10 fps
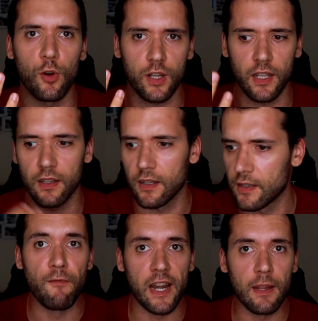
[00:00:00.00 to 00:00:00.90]
working.
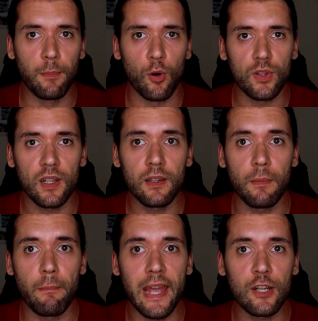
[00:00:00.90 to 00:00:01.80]
Very
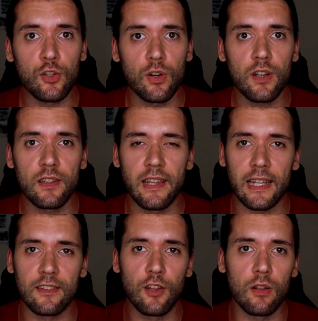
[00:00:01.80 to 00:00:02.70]
important, make sure
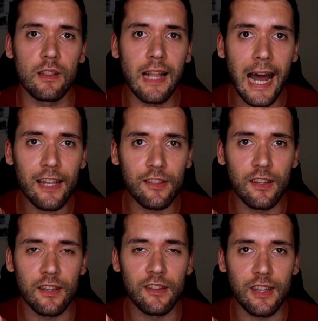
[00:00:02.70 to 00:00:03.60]
that the
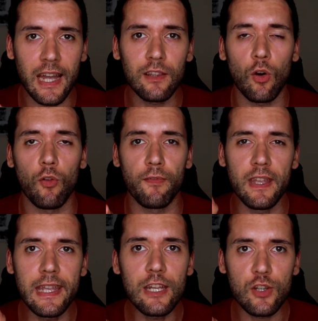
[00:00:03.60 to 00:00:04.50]
last set of
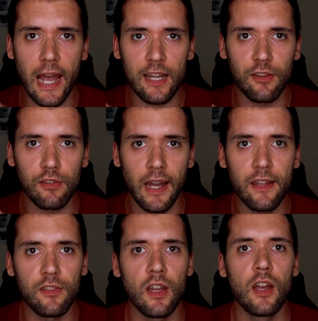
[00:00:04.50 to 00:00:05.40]
each
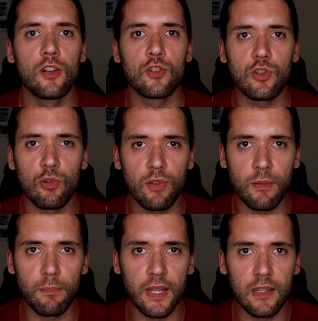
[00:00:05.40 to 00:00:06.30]
exercise
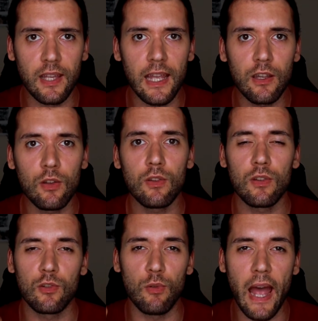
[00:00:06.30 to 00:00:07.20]
should be
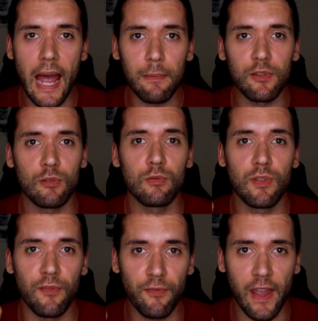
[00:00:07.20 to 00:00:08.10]
taken to
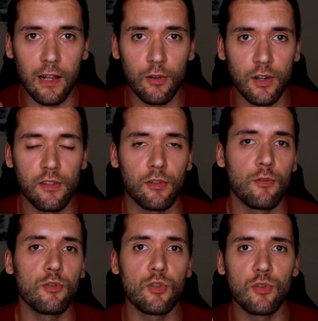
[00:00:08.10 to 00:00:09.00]
absolute failure. So
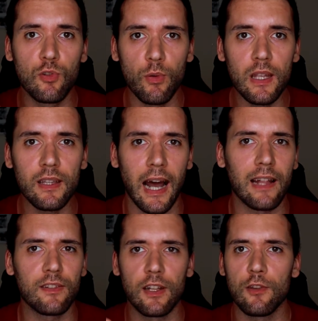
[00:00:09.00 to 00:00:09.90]
you should do it
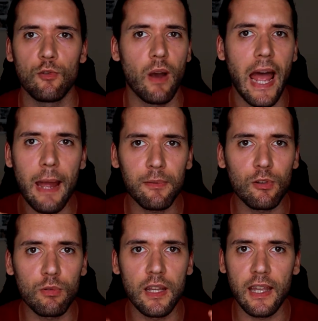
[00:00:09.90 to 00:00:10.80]
until you
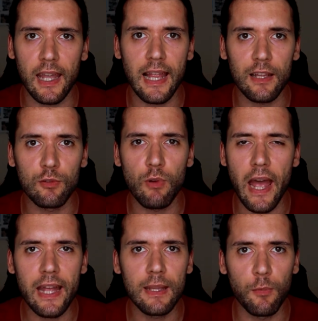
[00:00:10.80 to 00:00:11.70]
absolutely cannot do
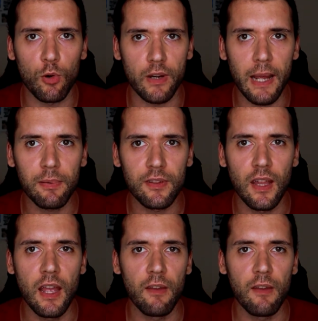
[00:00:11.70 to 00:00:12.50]
any more reps